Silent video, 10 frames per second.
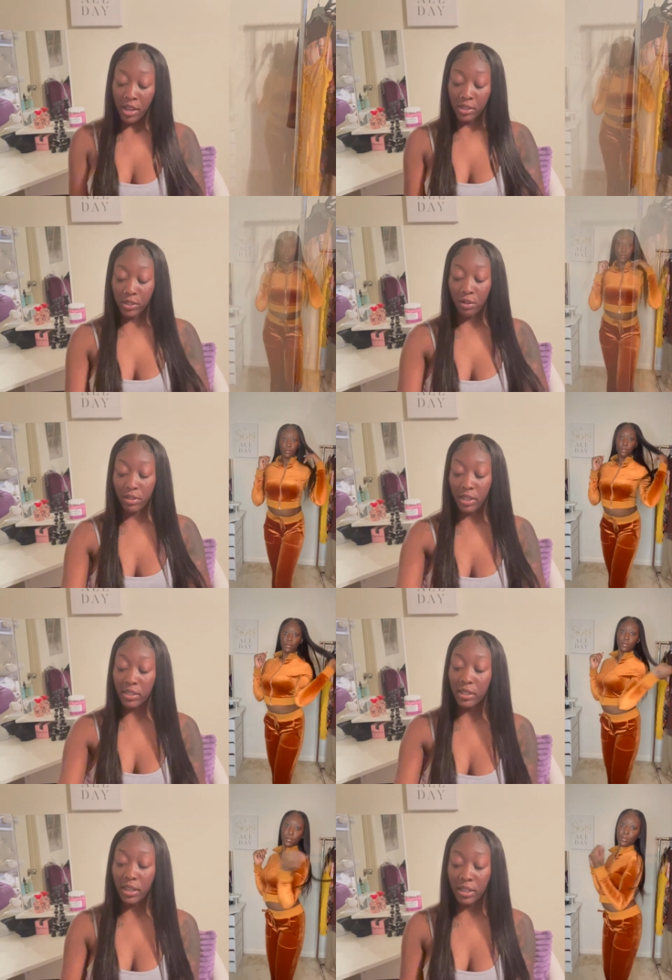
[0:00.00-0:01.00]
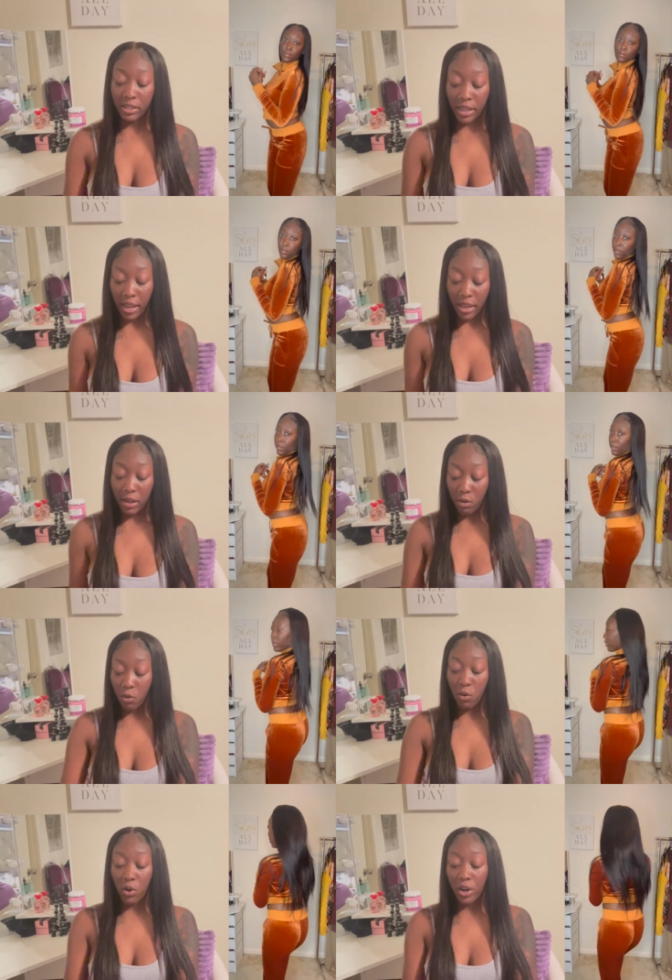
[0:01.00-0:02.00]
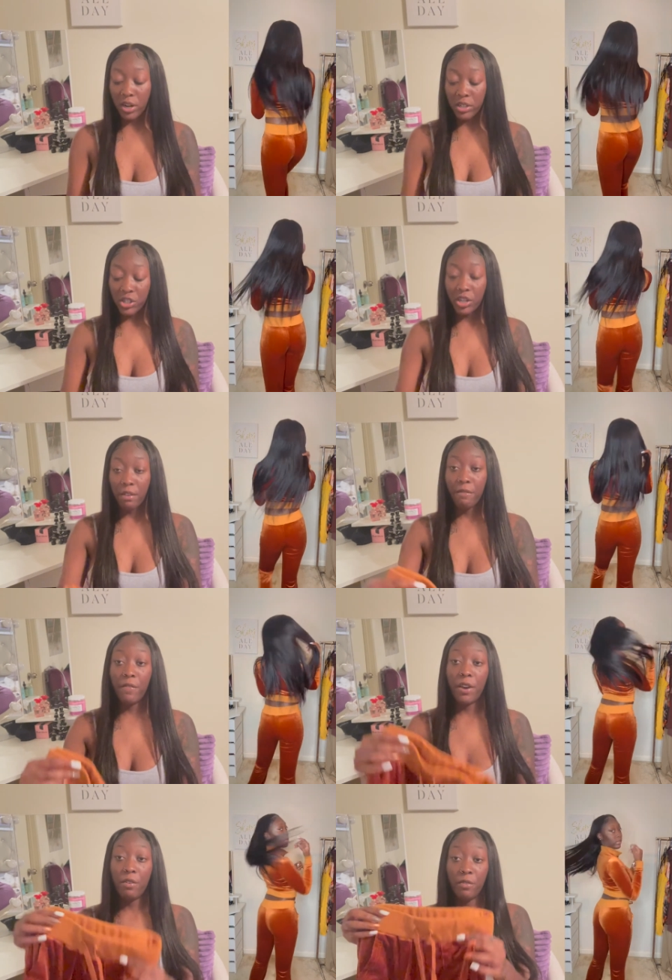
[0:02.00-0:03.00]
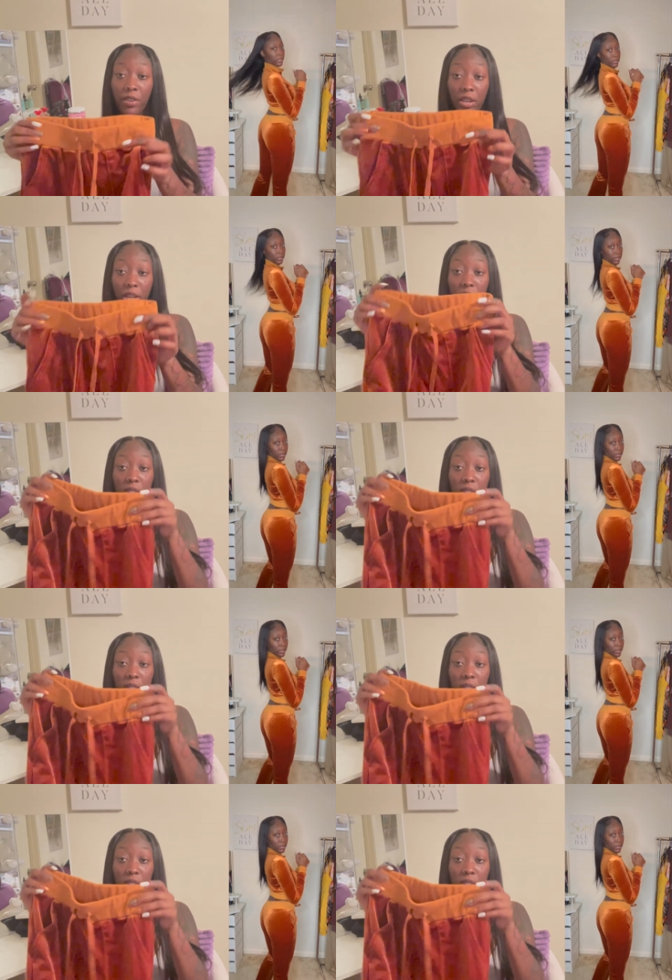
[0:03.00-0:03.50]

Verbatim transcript: So this is a orange velvet